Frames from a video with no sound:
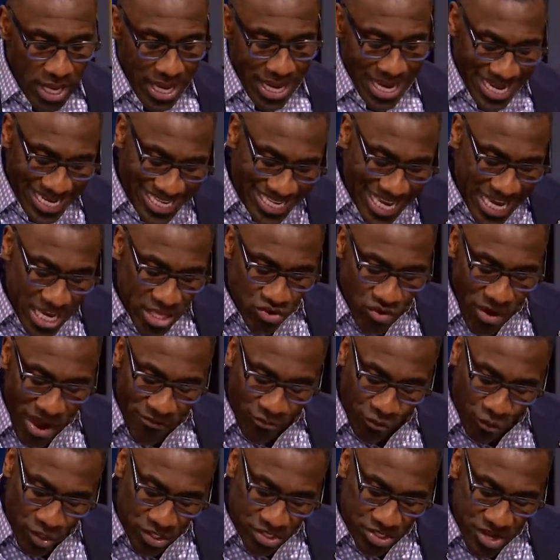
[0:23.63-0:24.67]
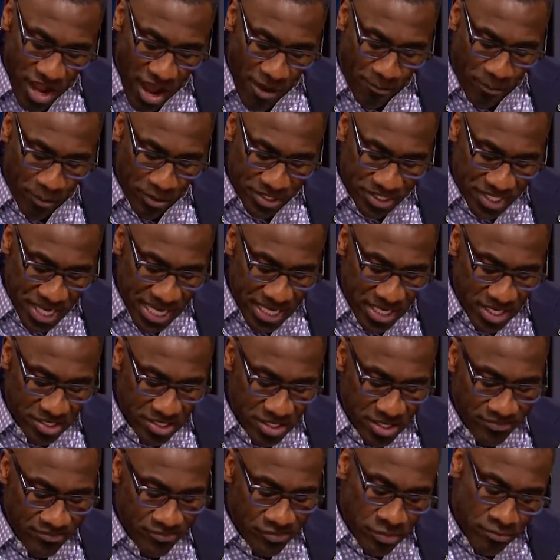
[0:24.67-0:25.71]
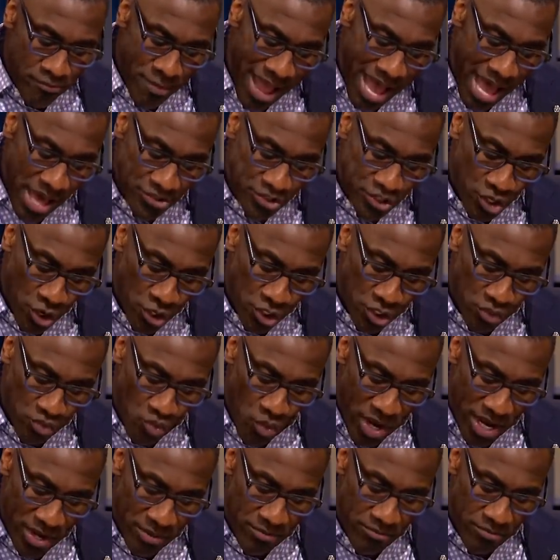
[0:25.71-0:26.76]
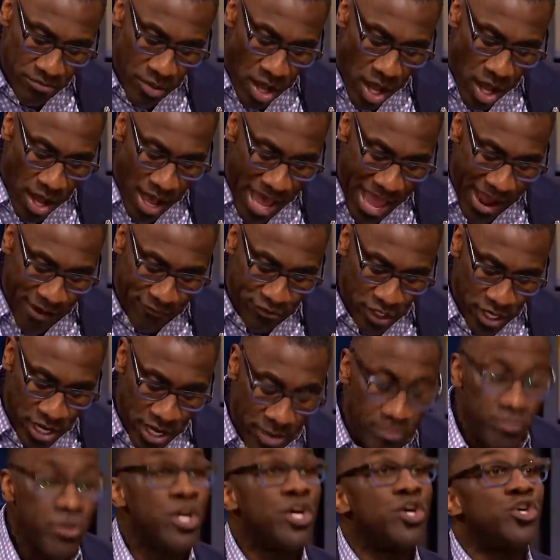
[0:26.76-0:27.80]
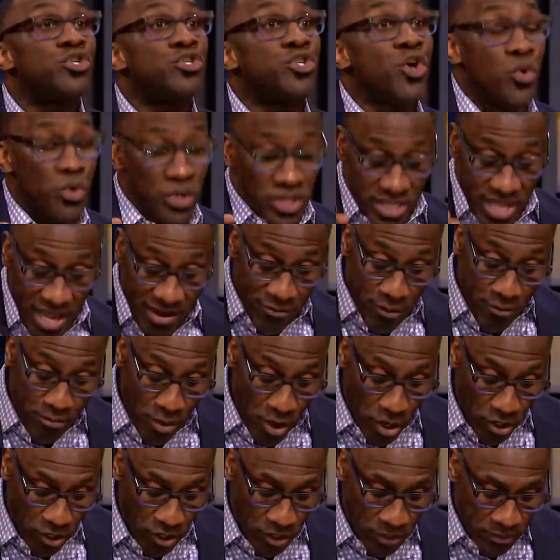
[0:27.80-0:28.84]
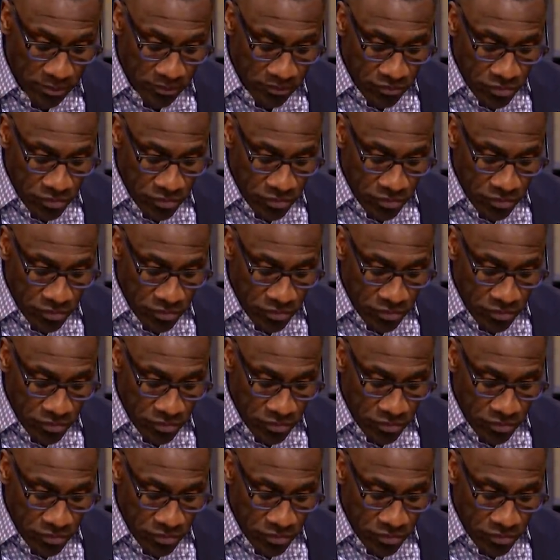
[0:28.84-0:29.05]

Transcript: He did draft Kristaps Porzingis. Miles Turner went after him. So did Devin Booker.